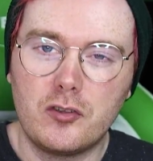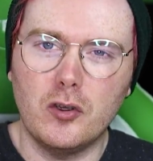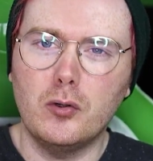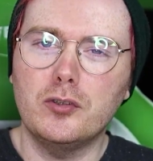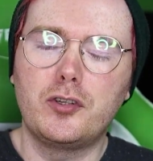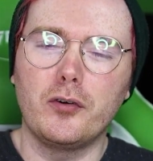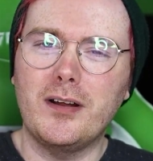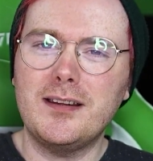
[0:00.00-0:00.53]
So
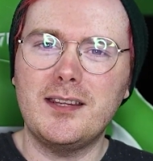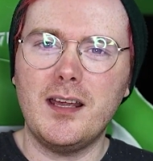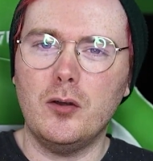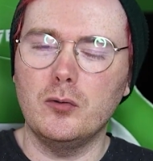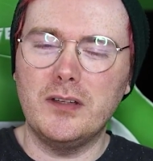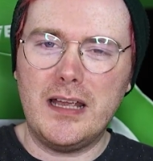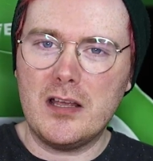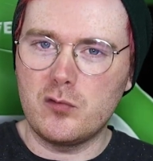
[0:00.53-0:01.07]
Dorinthea
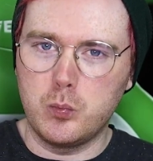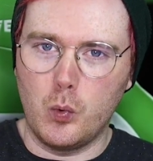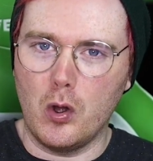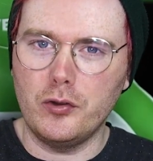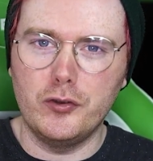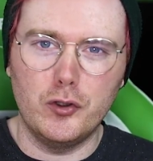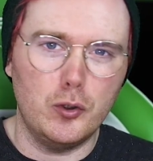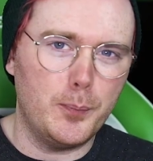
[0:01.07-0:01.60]
only has
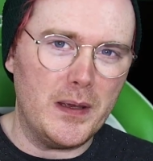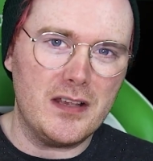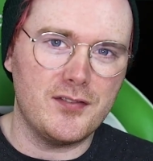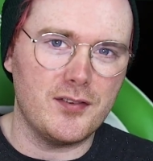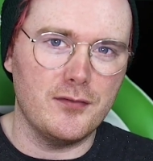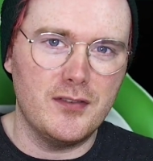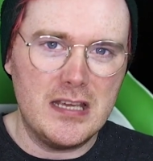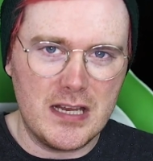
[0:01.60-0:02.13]
1 new
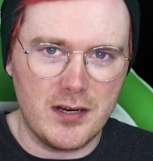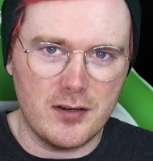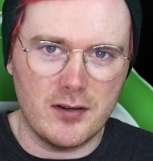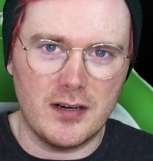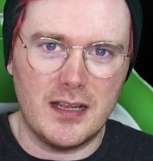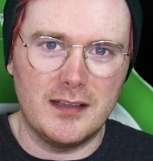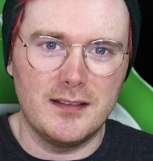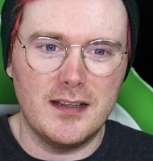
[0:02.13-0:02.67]
piece of
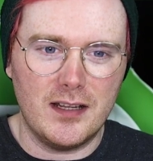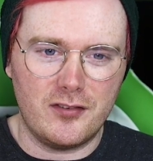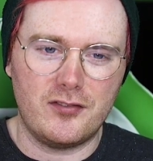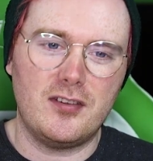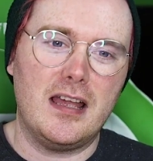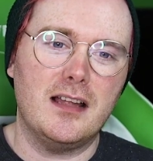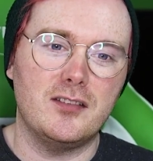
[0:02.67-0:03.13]
gear in this set.